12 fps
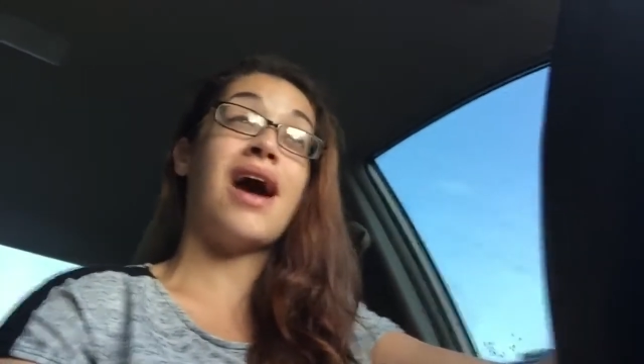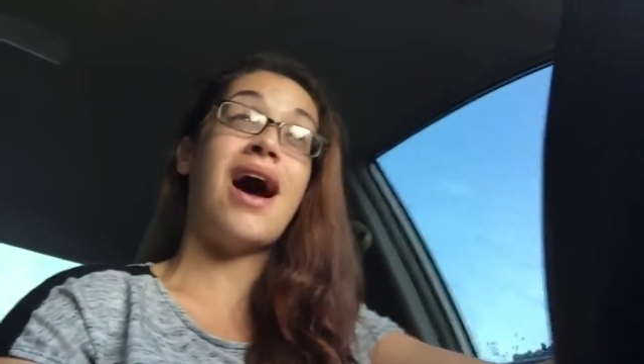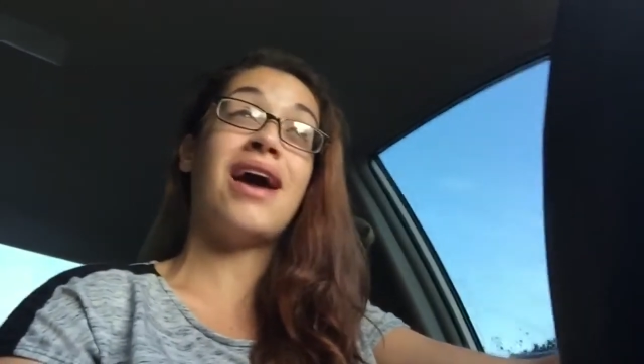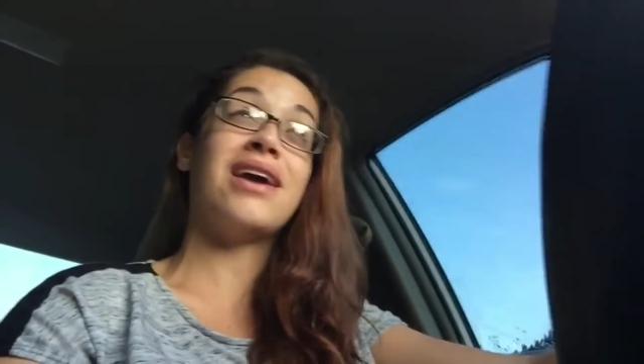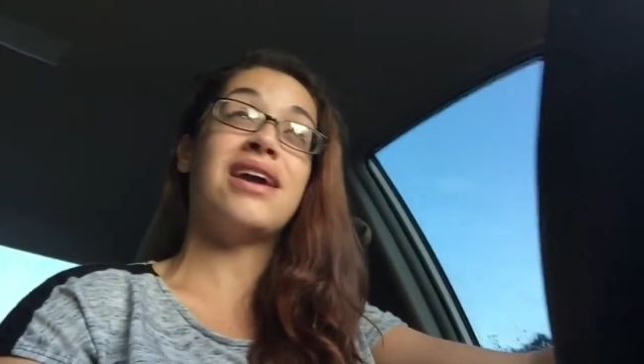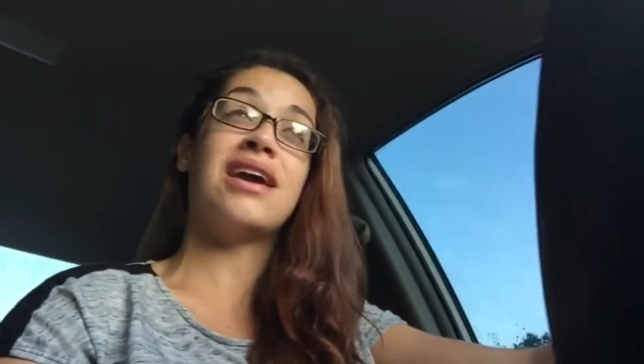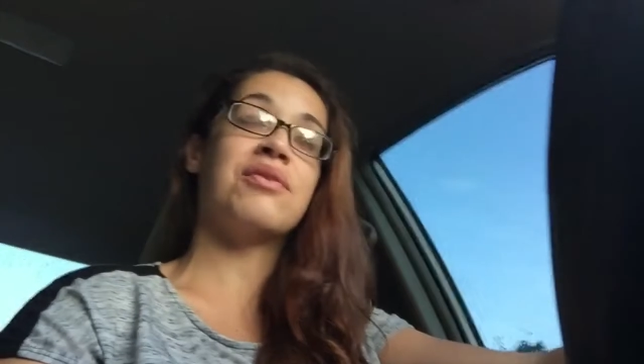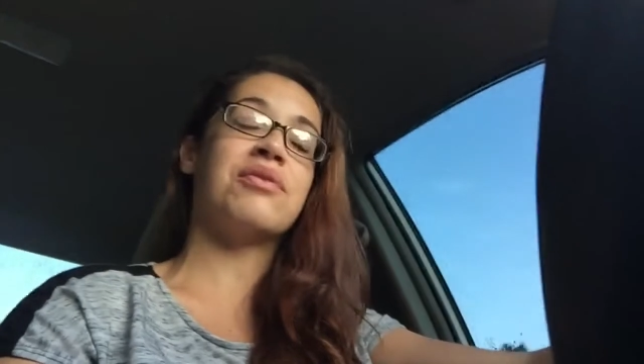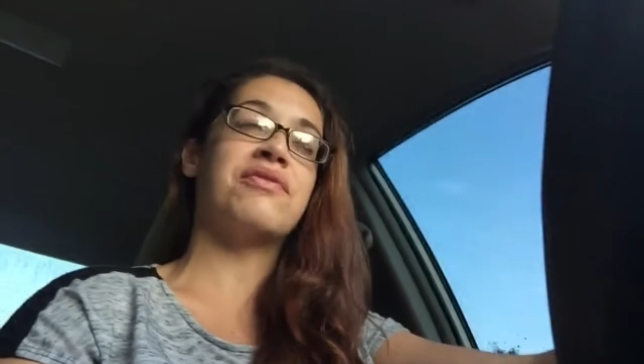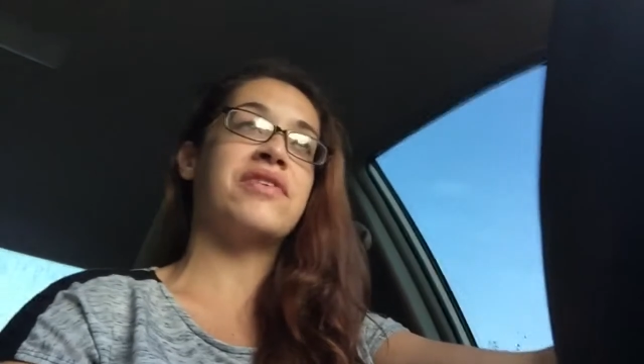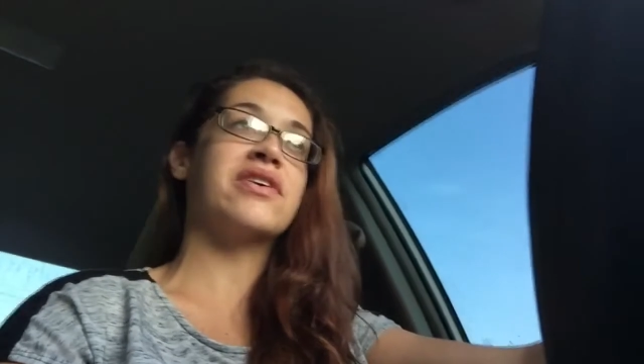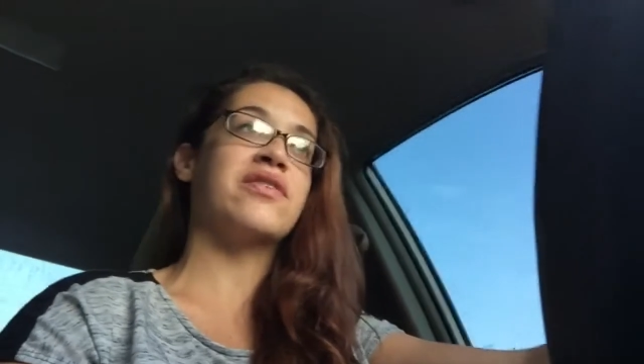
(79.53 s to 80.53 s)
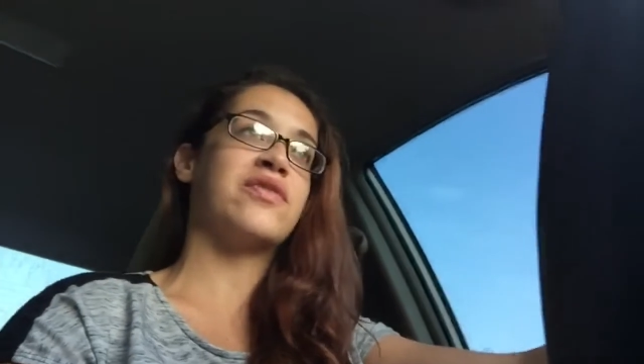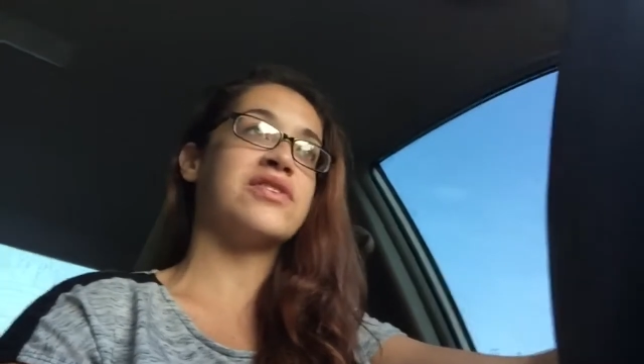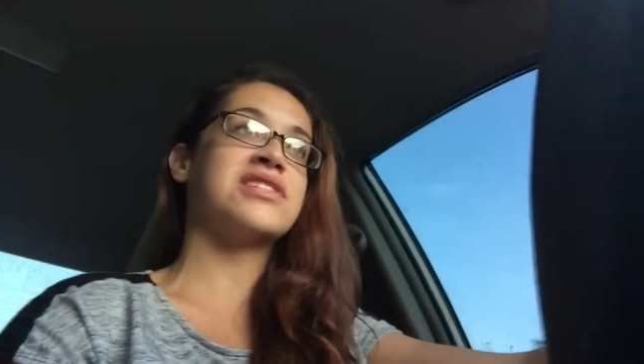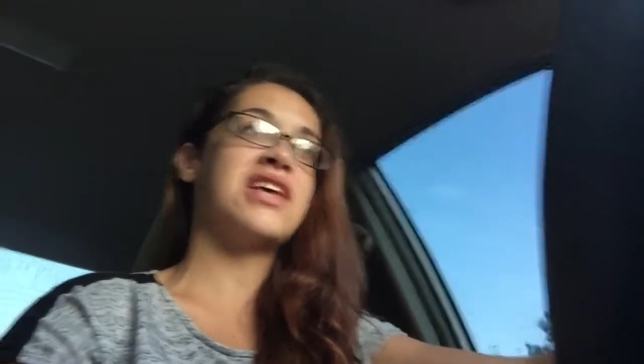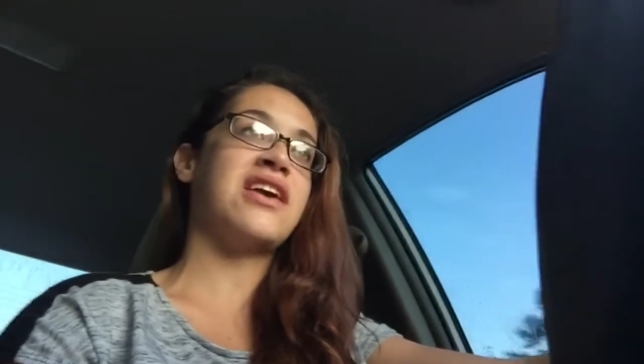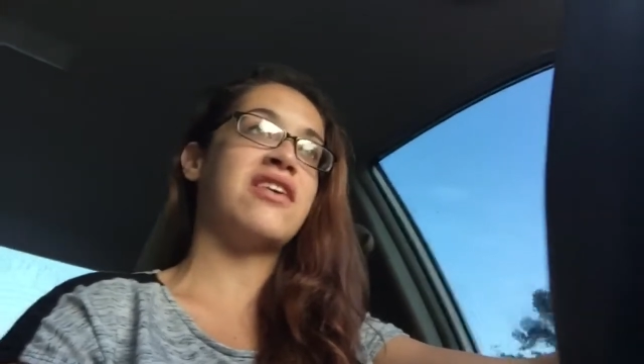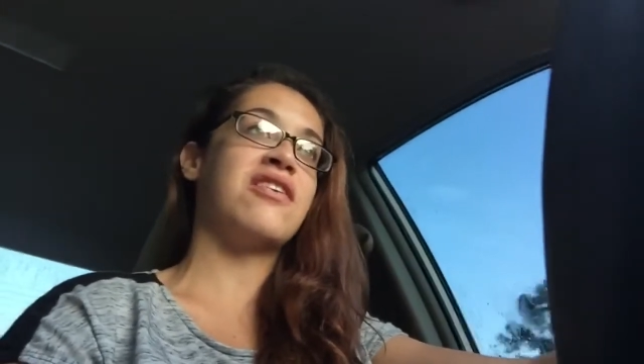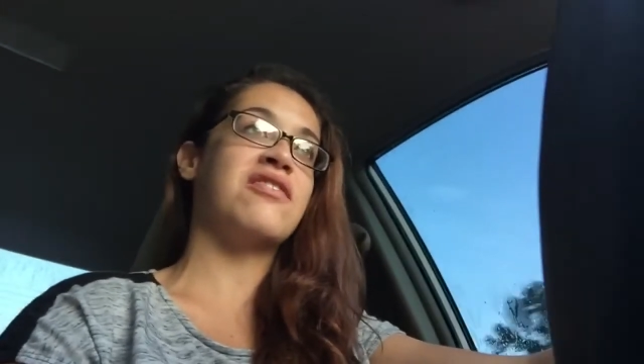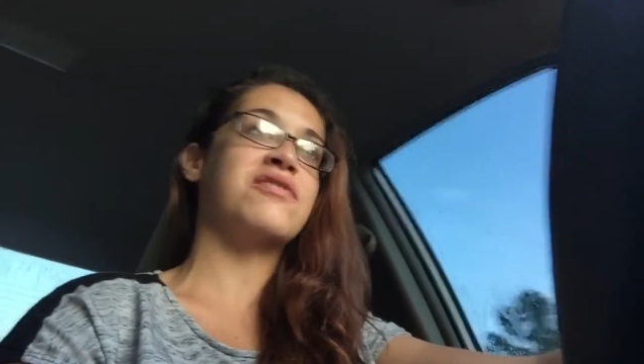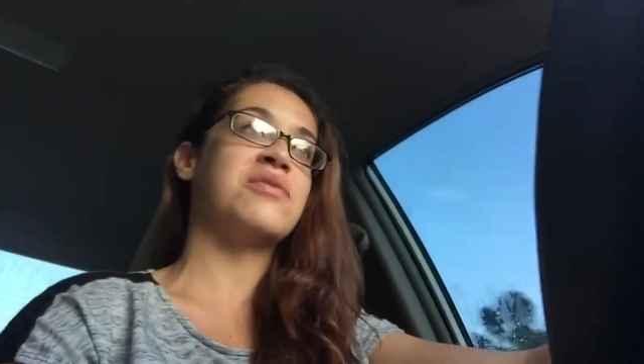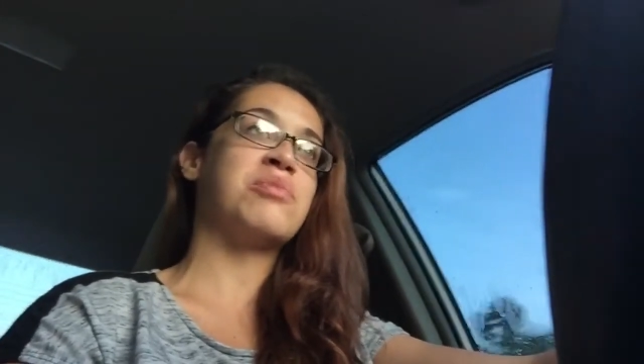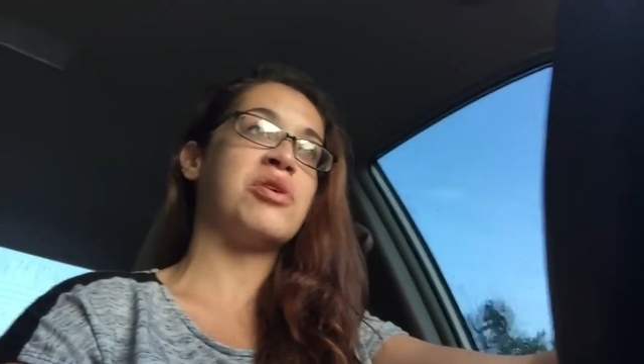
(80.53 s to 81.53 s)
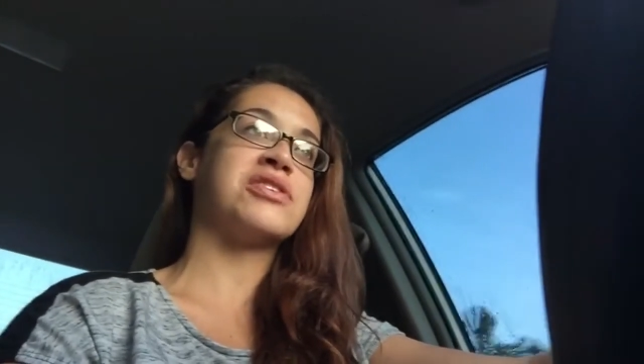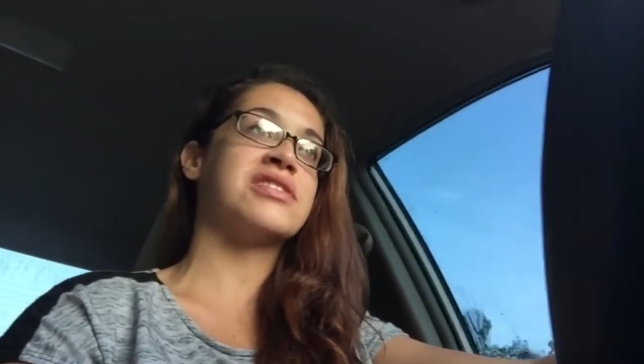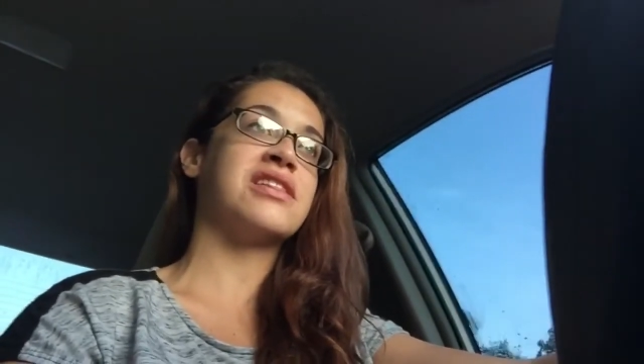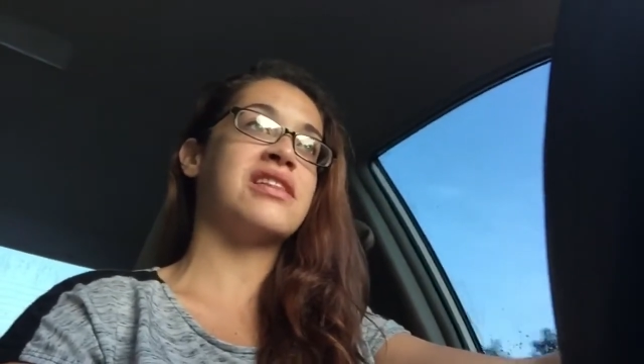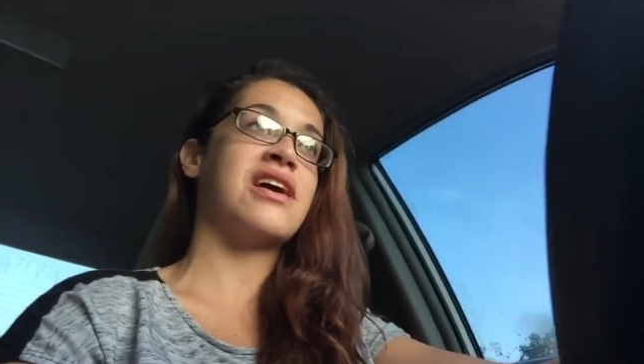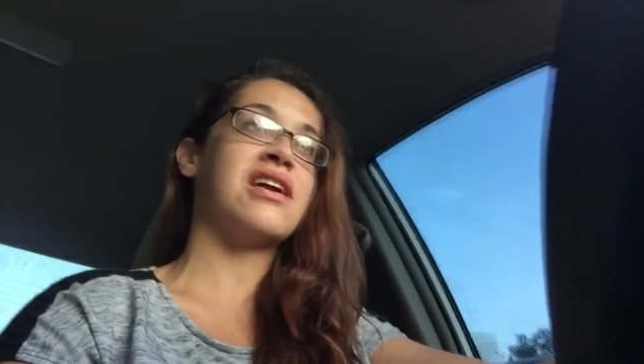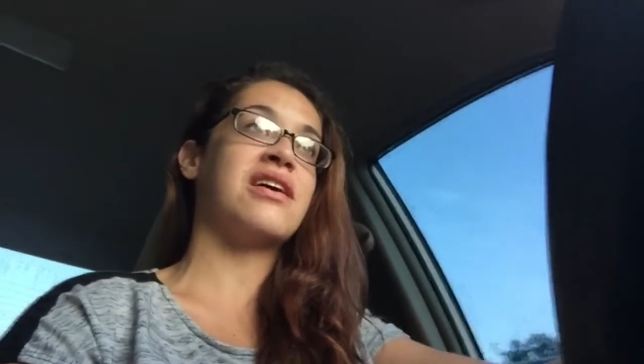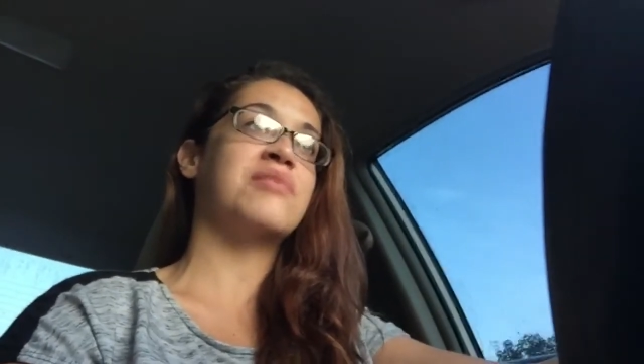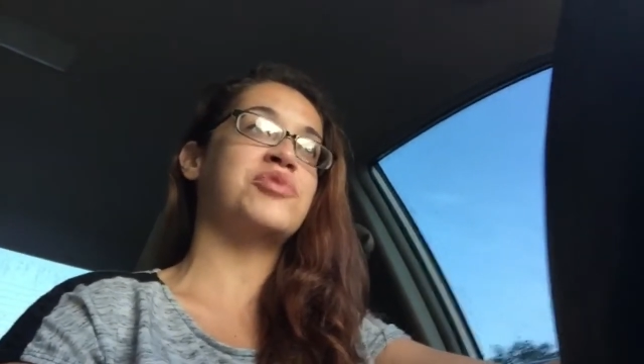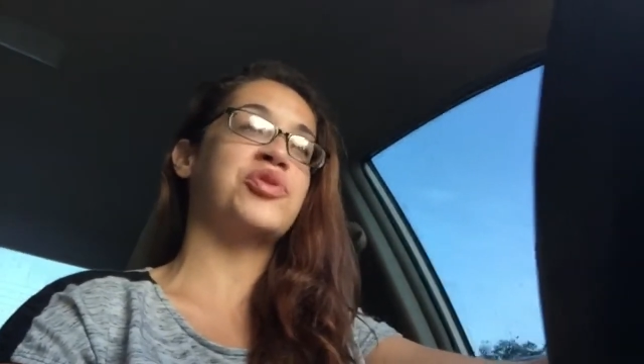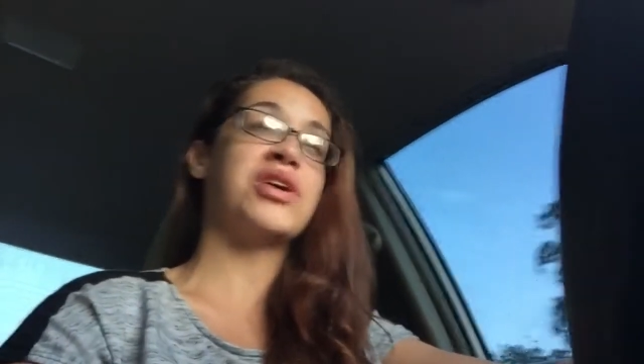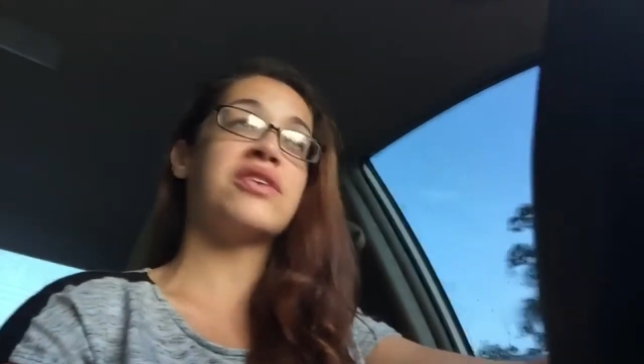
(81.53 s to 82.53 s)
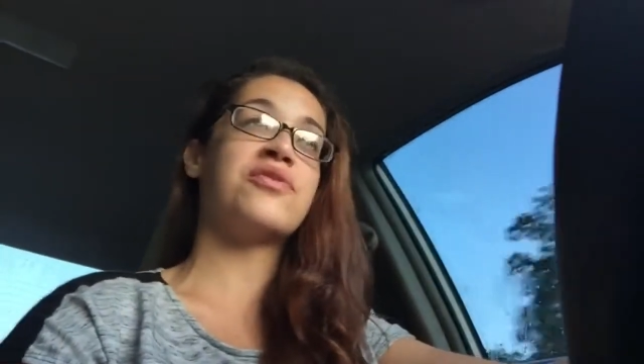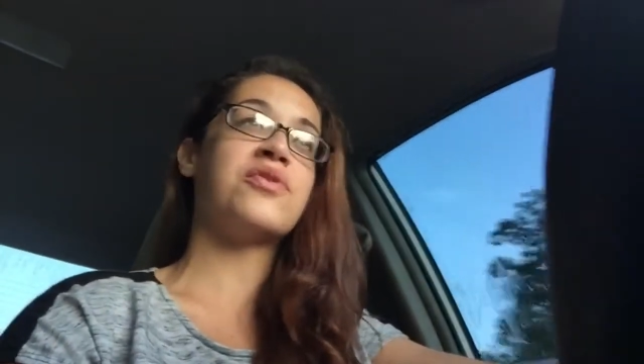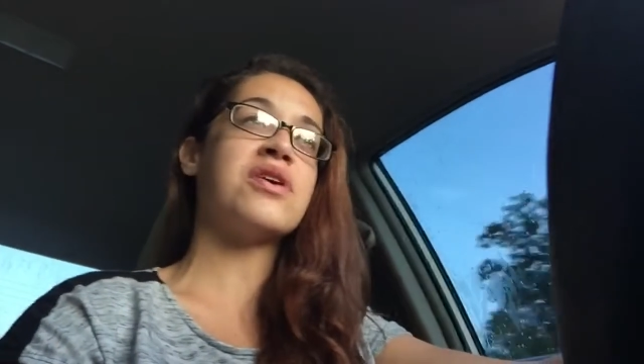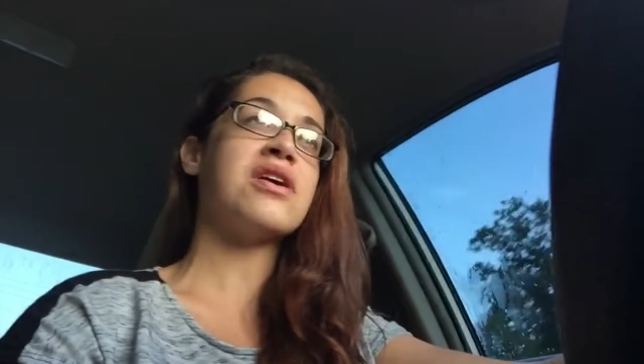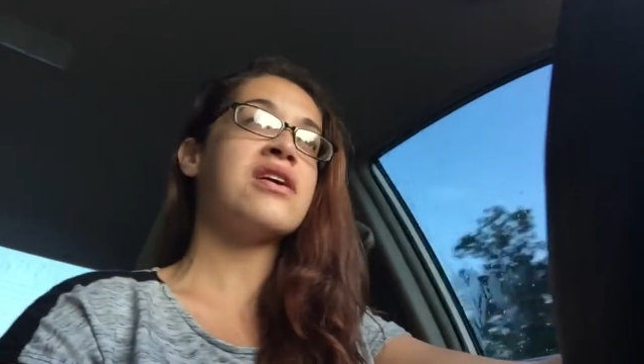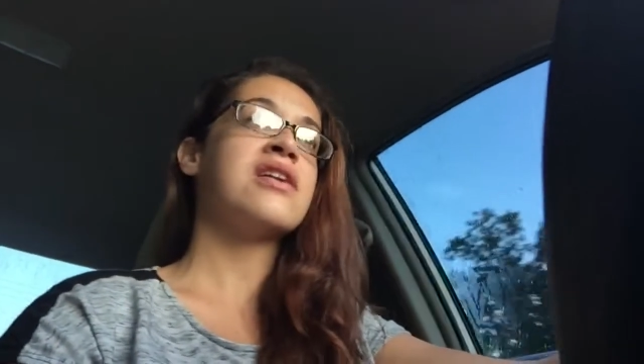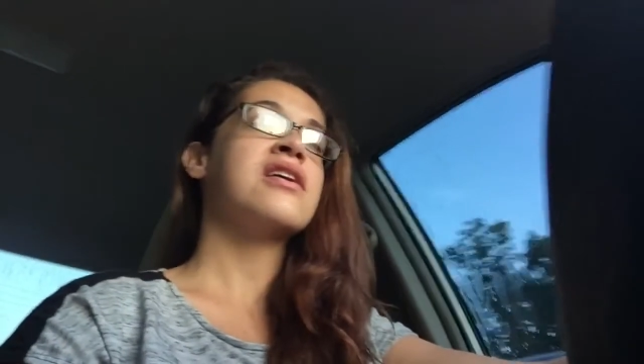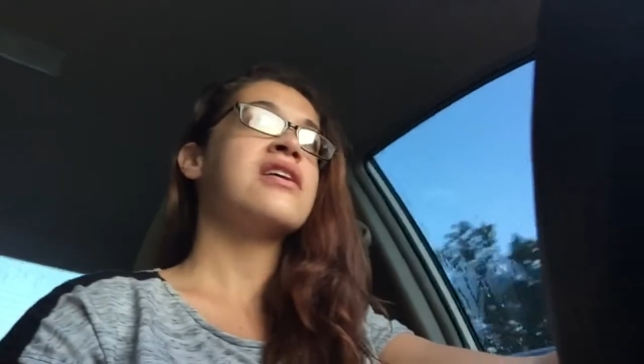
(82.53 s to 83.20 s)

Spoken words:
I can't reveal for sake of the person that I'm doing it for.